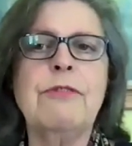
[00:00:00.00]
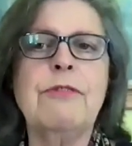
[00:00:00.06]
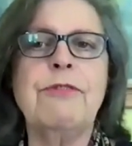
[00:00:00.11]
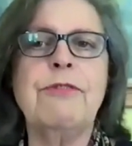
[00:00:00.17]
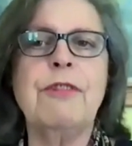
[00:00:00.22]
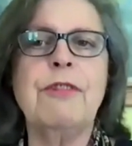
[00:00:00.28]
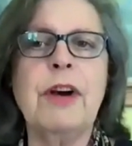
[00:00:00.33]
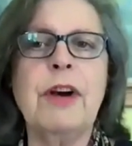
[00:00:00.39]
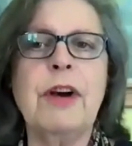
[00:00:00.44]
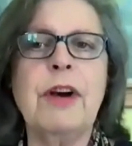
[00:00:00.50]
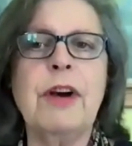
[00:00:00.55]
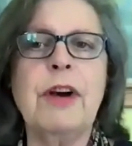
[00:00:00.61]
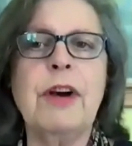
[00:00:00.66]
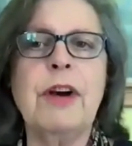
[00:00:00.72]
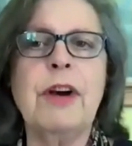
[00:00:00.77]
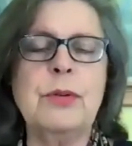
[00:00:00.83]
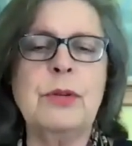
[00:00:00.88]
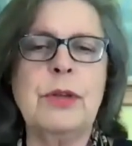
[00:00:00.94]

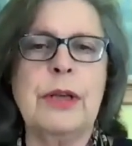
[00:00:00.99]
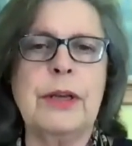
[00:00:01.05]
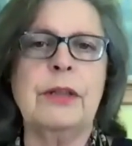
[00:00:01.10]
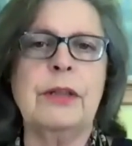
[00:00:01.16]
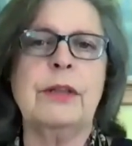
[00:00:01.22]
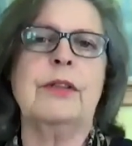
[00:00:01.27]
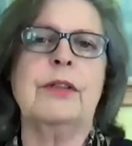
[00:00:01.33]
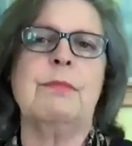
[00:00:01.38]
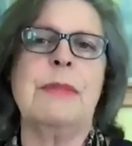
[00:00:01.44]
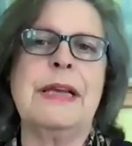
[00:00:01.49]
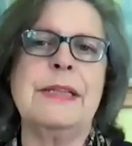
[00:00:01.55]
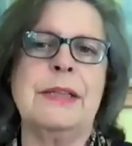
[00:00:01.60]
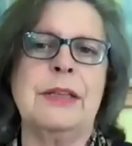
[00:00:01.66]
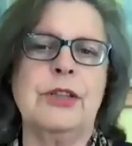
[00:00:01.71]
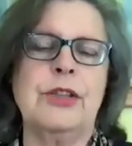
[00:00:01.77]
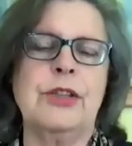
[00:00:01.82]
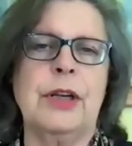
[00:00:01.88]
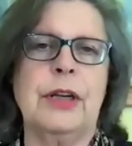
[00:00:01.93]
fine-tuning the
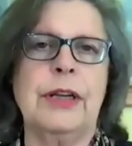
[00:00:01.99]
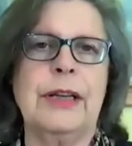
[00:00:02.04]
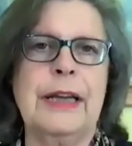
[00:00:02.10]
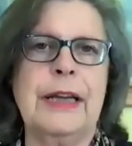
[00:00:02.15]
message